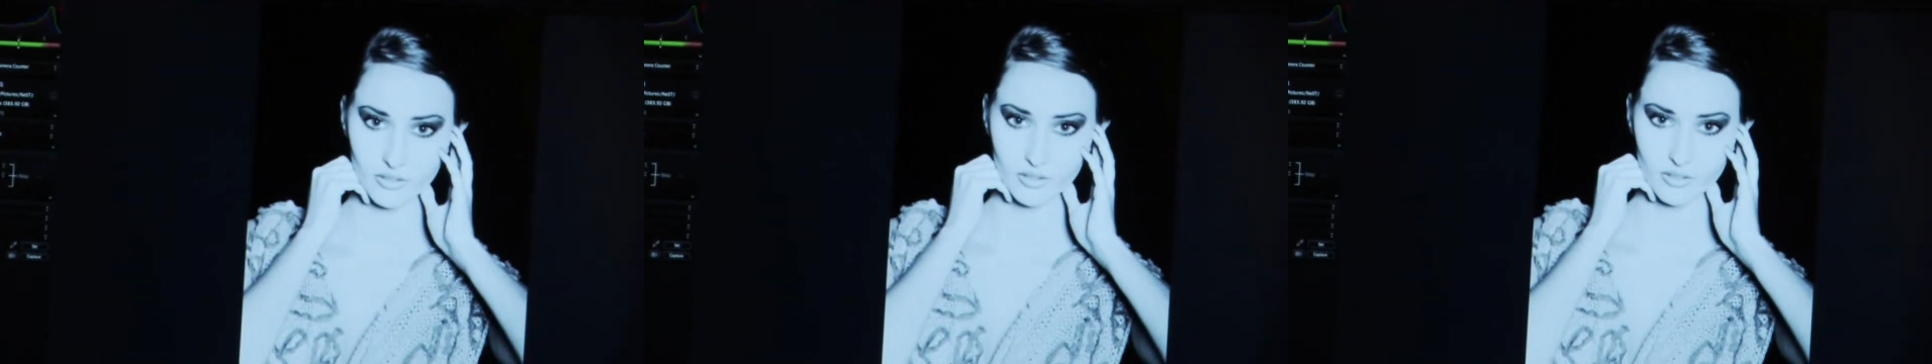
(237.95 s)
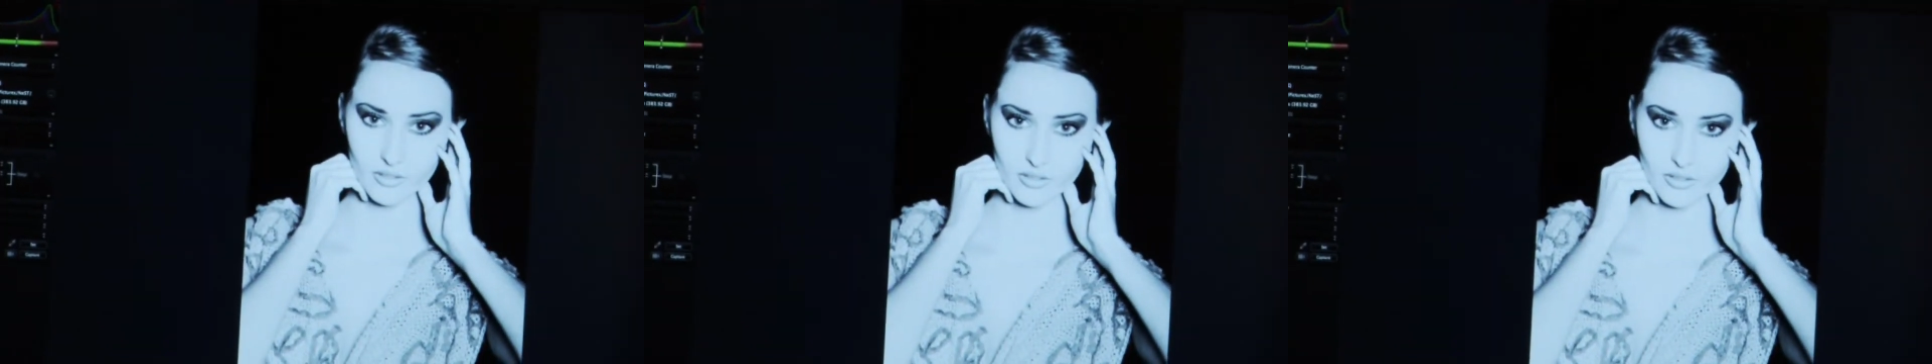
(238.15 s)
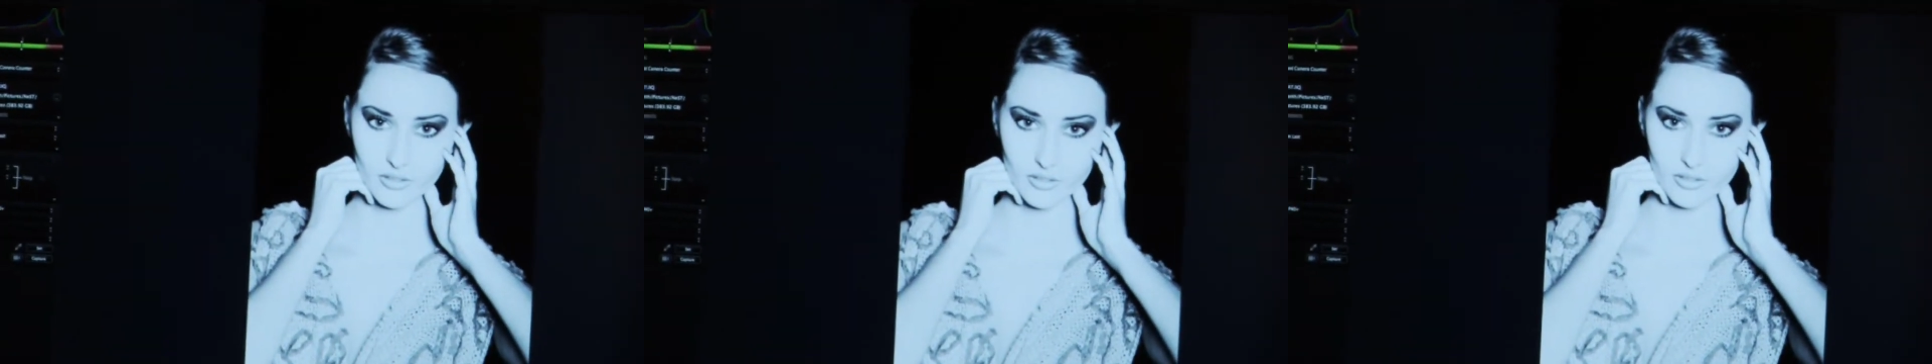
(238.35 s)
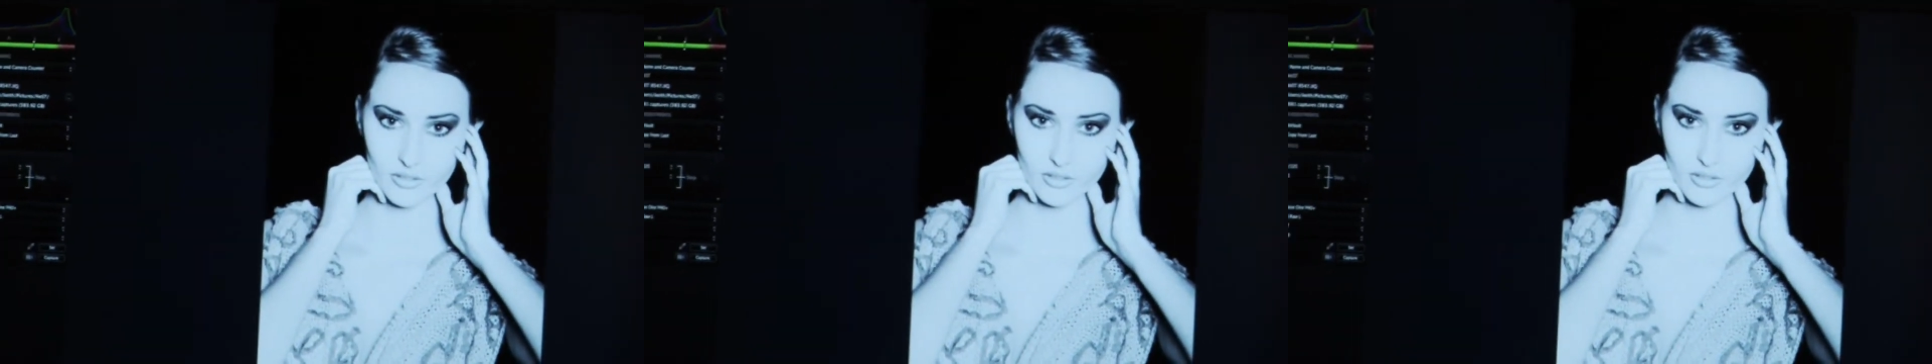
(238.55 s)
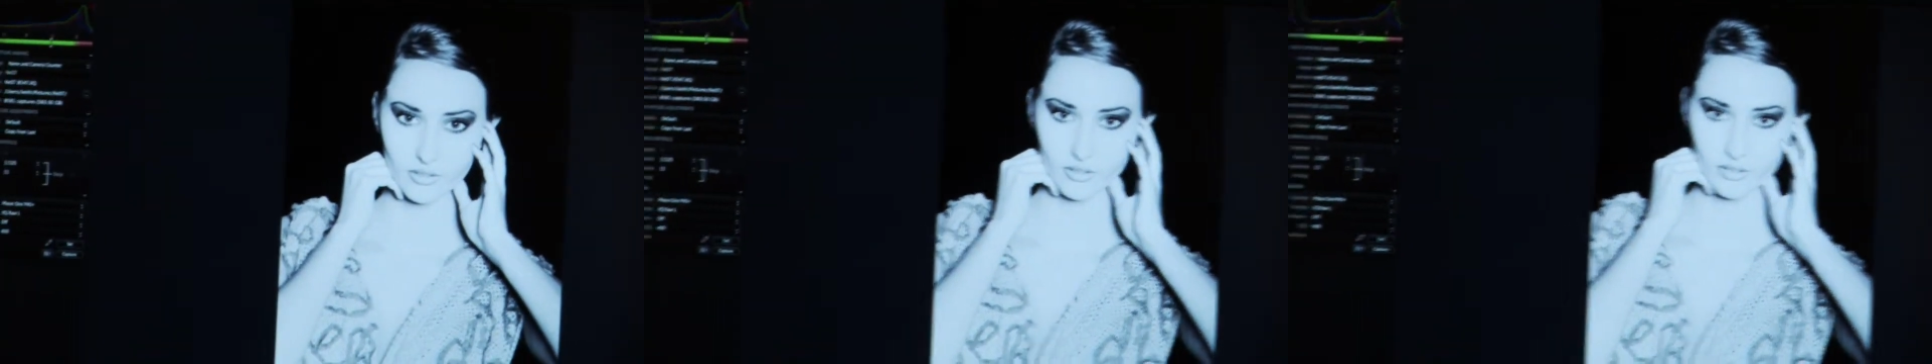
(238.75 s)
so we're now
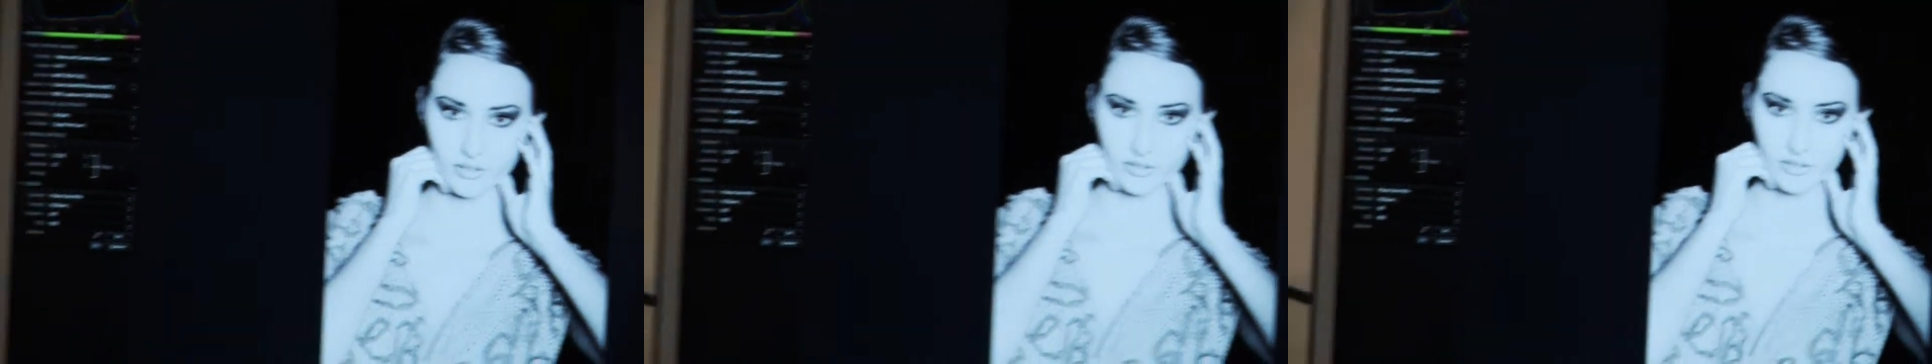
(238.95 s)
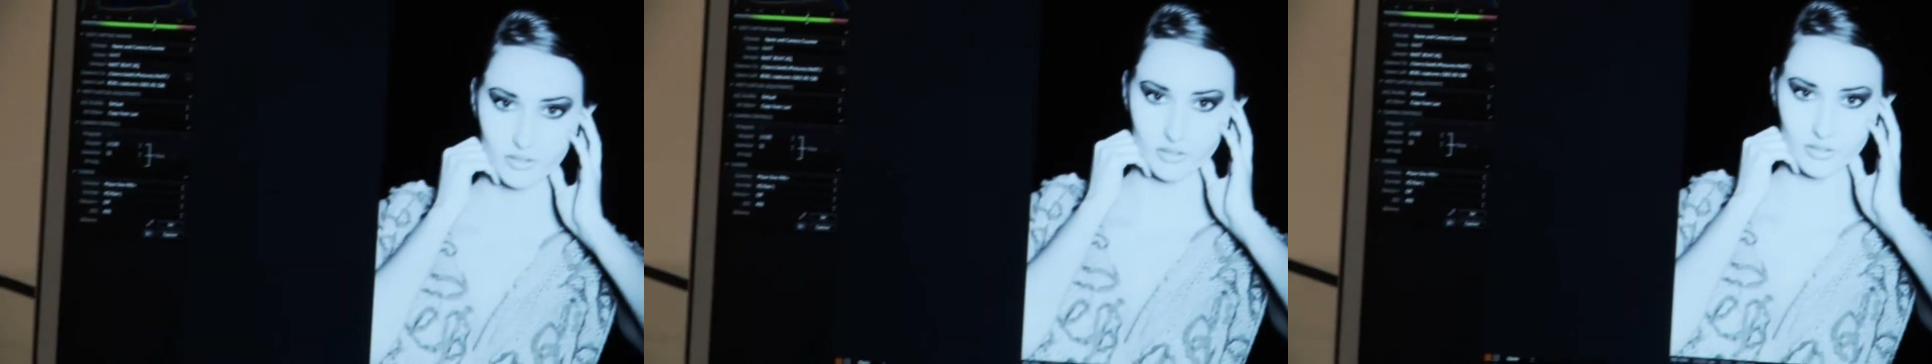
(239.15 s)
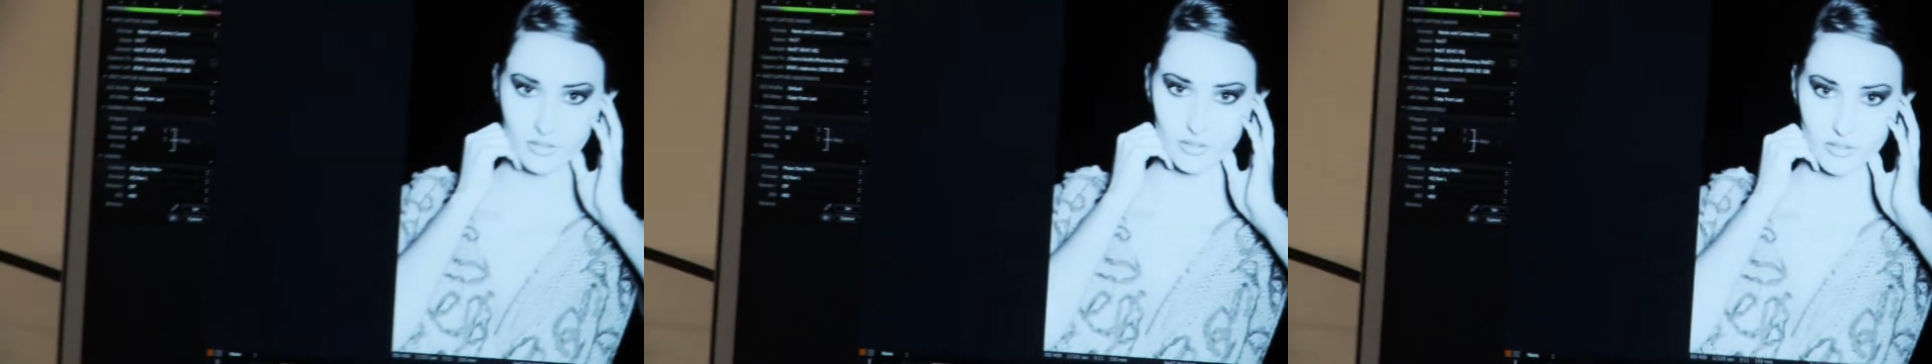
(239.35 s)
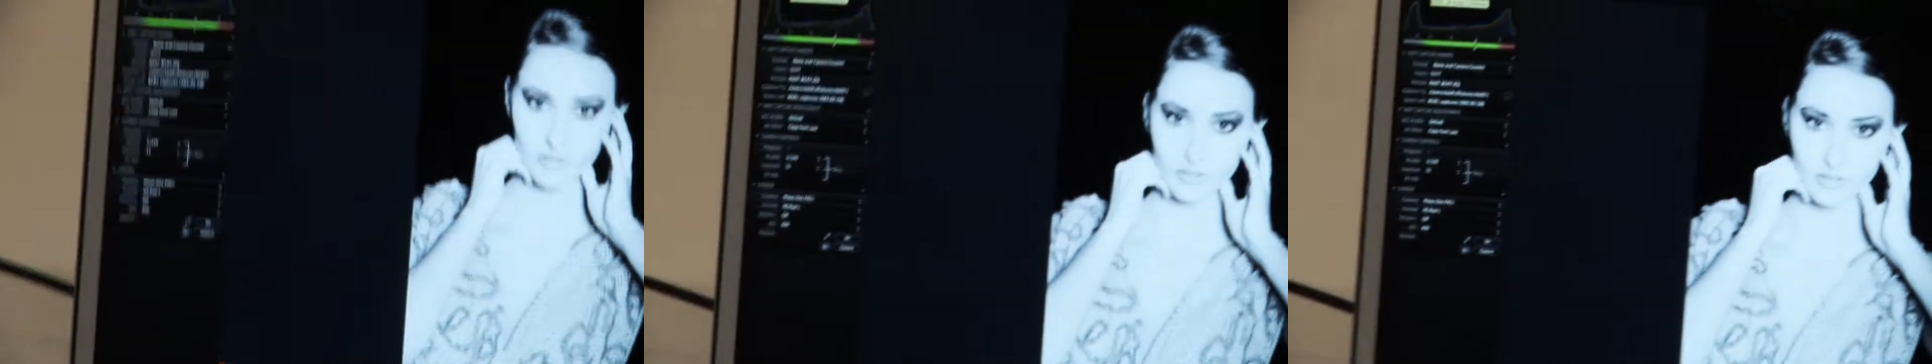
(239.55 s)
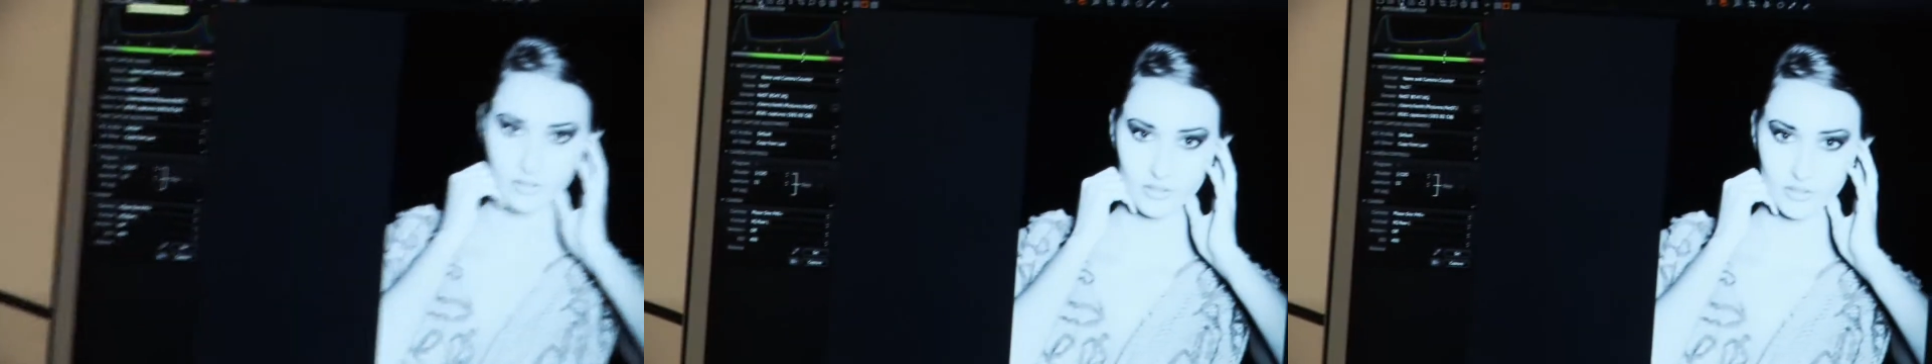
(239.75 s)
going to
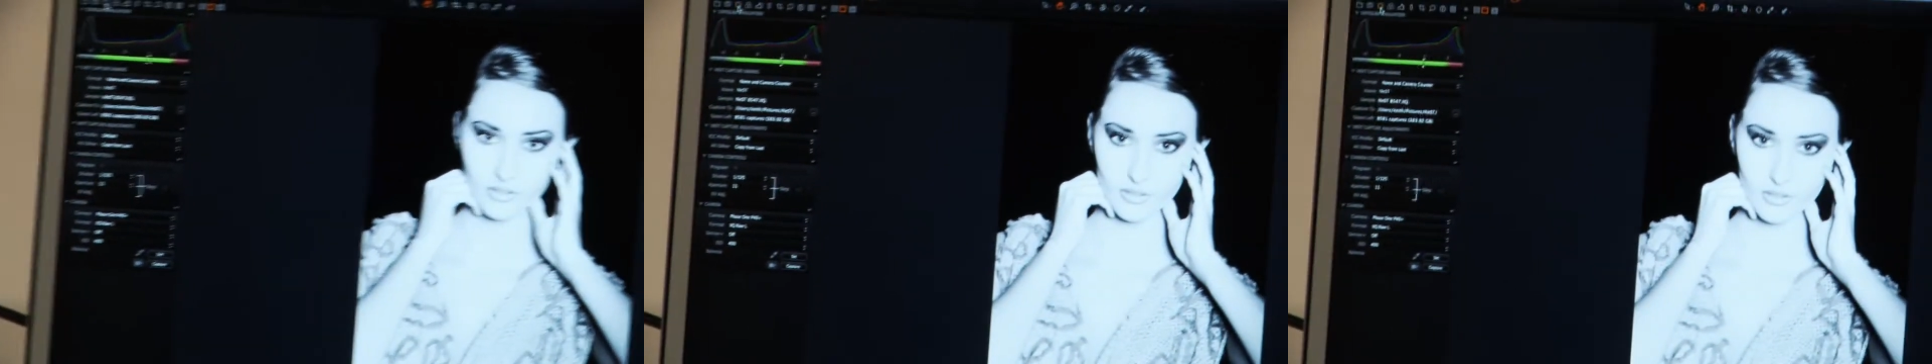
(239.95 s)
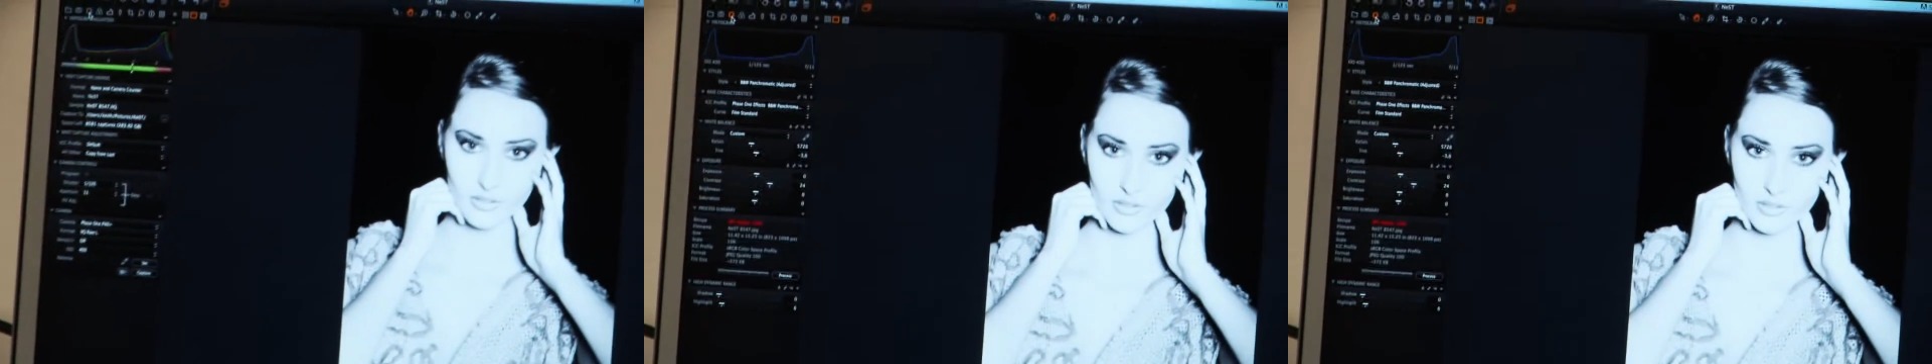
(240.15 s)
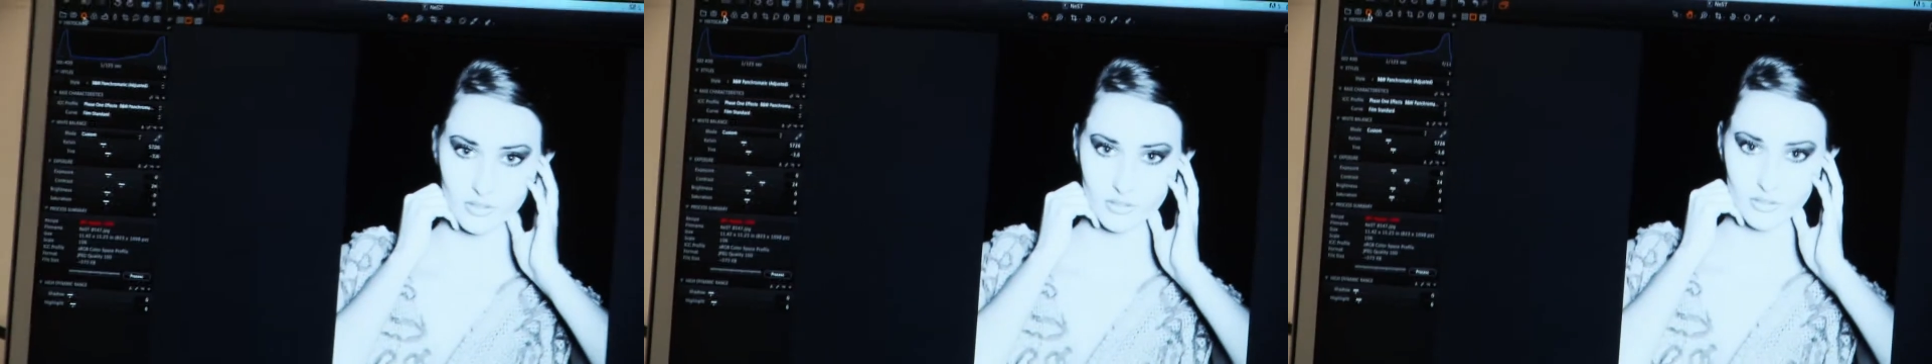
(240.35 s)
underexpose just a slight little